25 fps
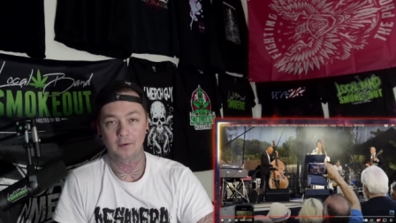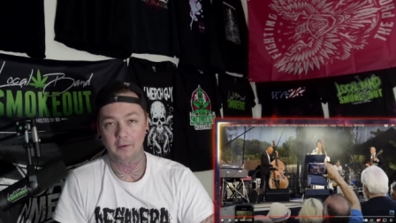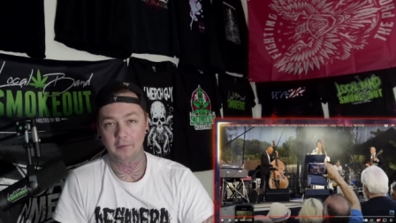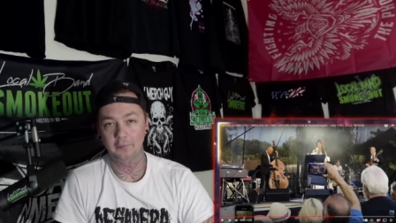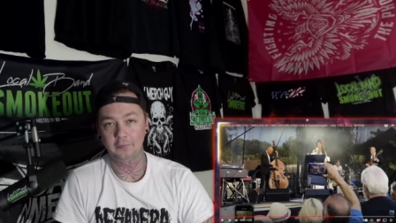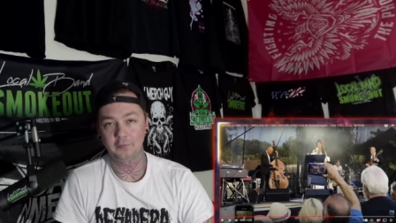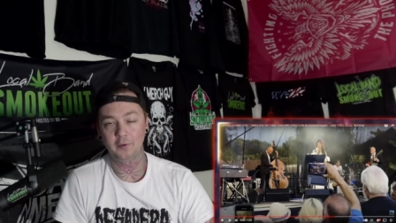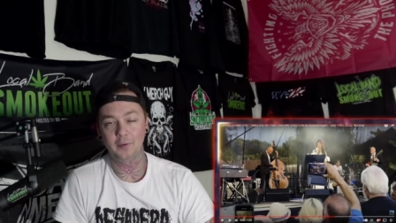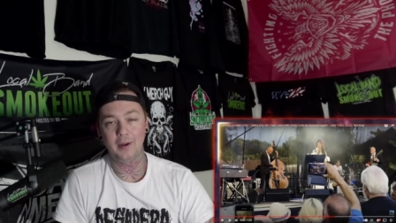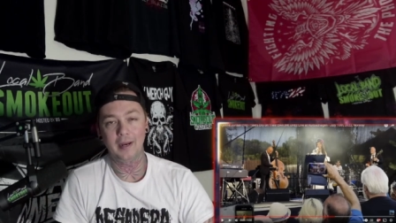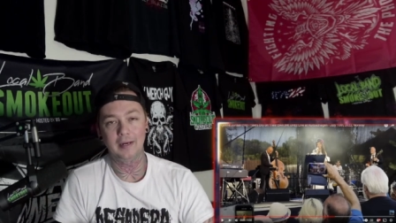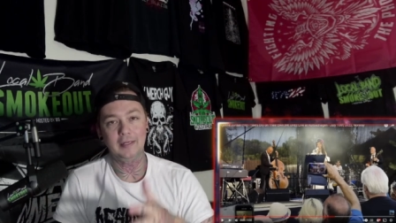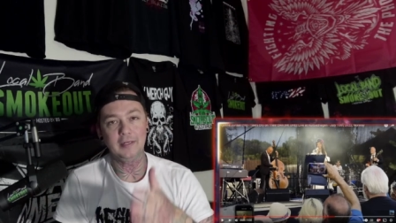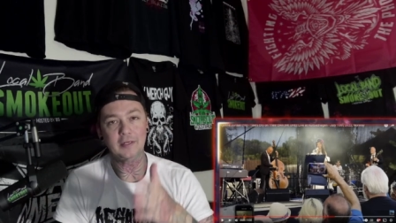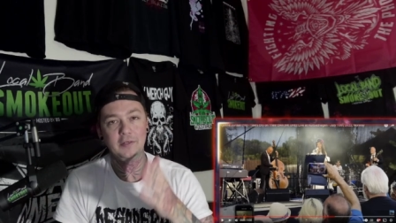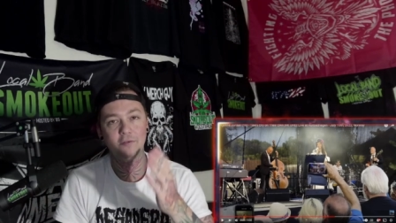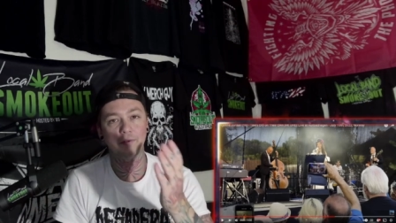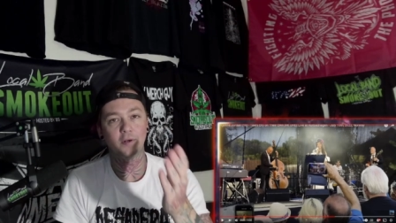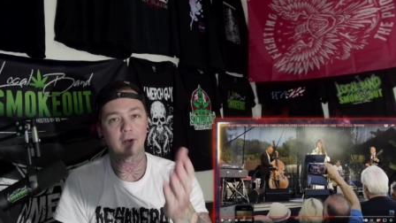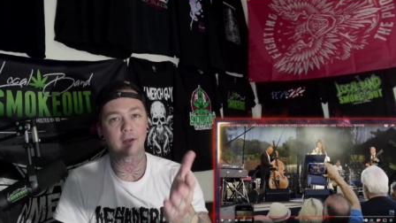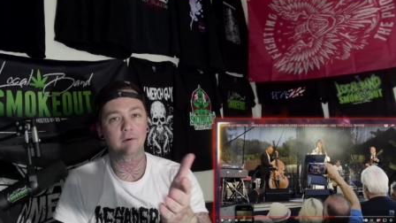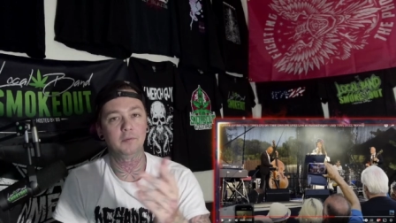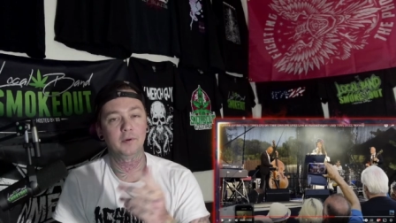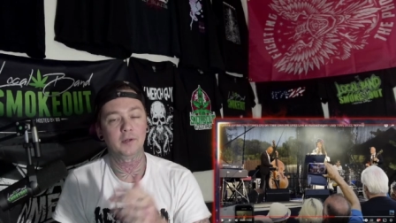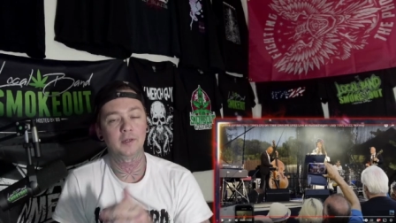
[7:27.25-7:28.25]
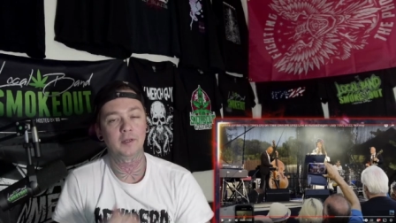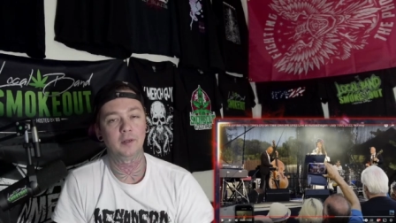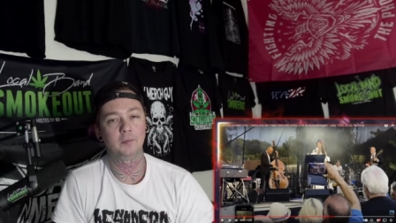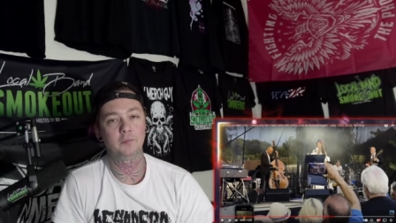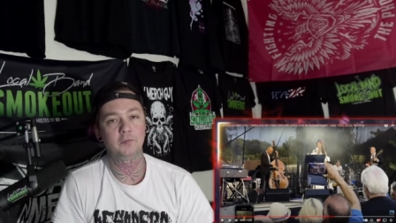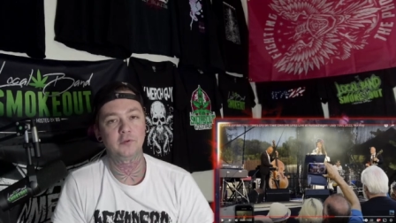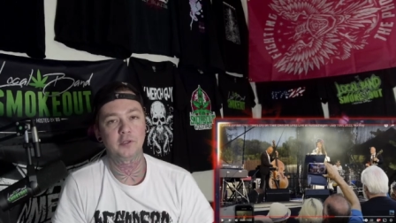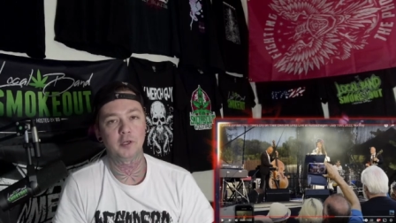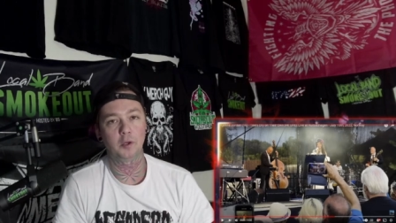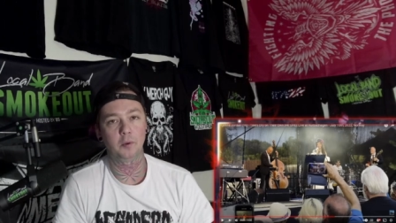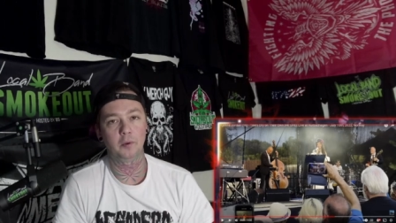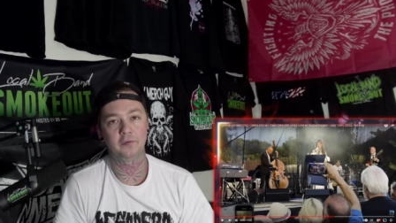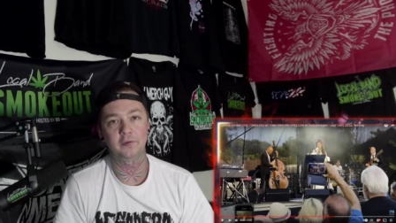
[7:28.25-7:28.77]
Also, any genre,
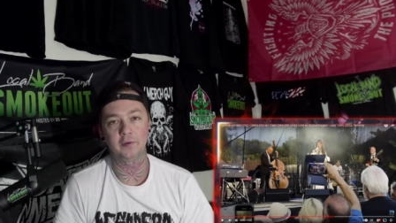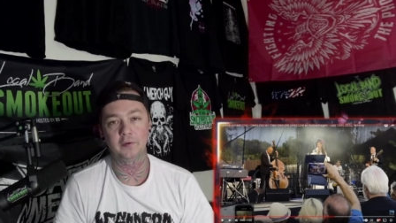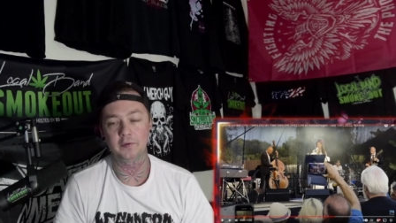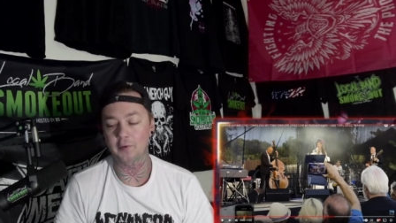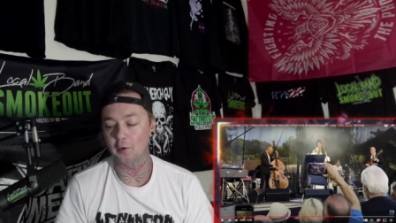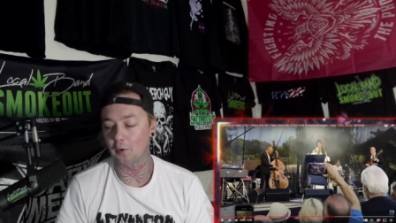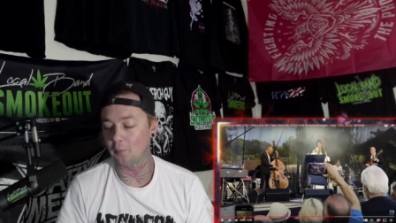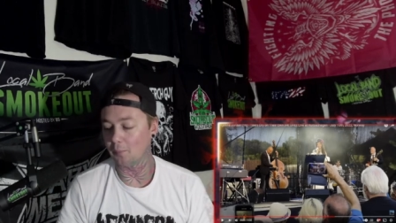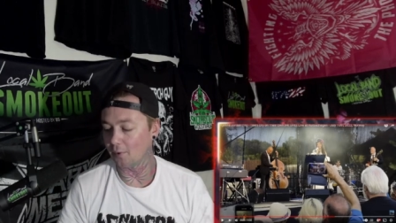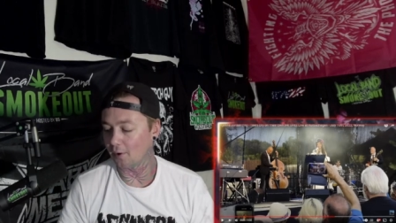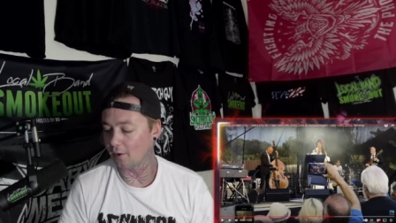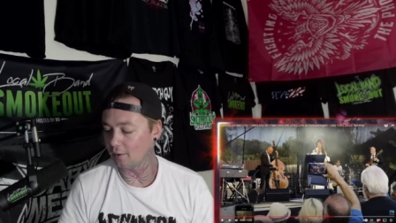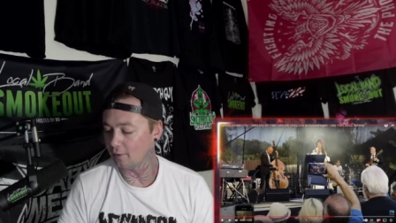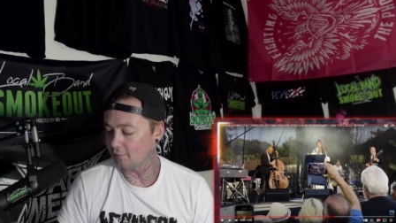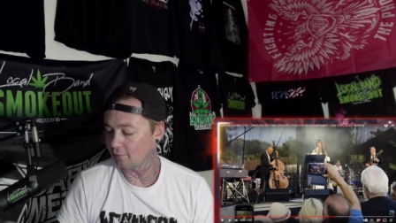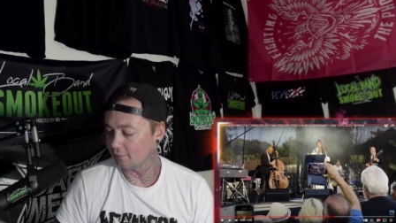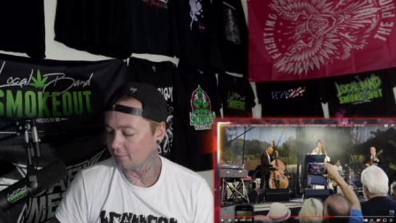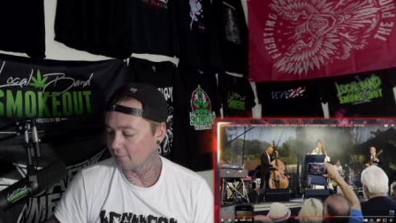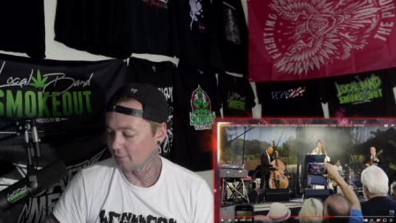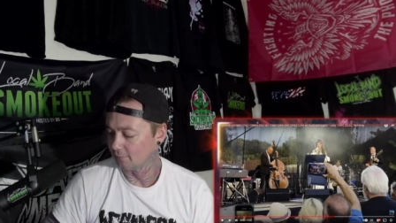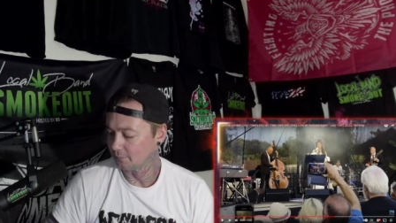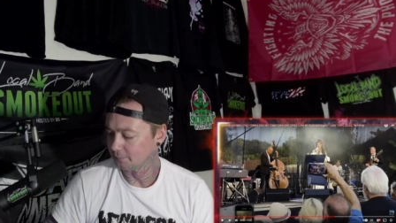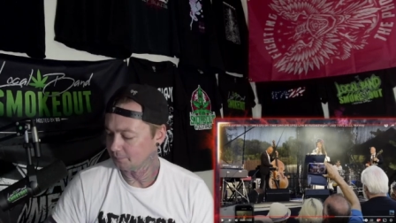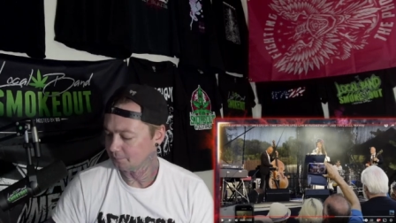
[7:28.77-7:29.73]
come show us a dope artist.